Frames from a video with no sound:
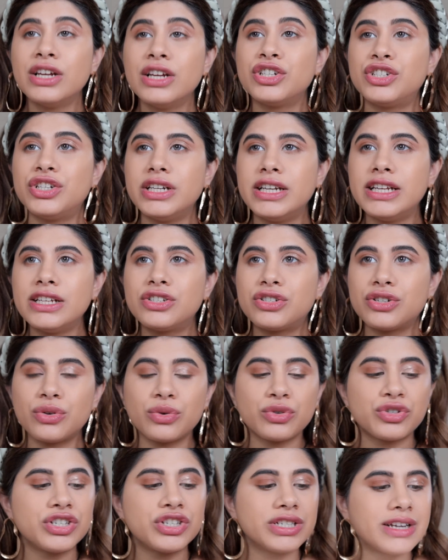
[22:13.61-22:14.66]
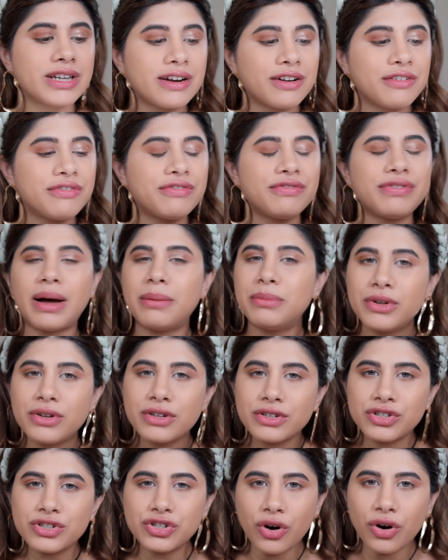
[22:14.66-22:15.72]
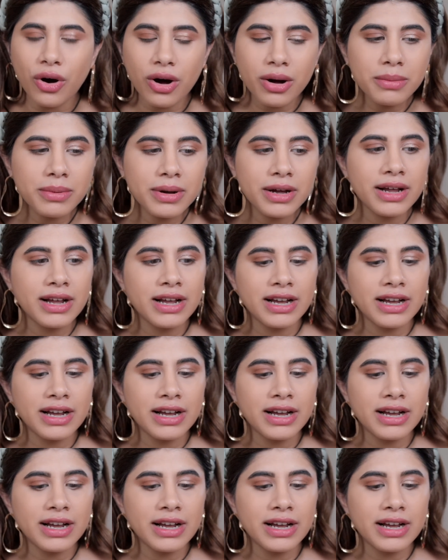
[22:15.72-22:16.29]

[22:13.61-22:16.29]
She needs to know she's done a fabulous job